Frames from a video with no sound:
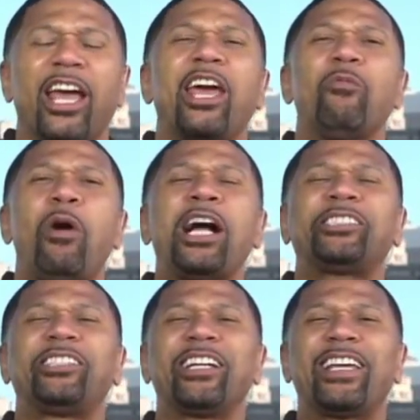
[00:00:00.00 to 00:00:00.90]
and
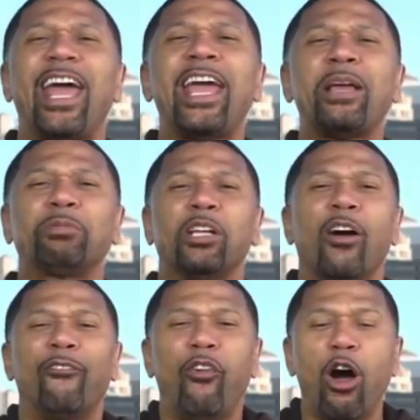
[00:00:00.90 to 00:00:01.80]
watch the games
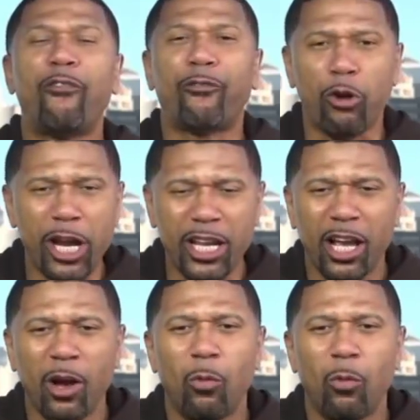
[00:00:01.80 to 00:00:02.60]
for free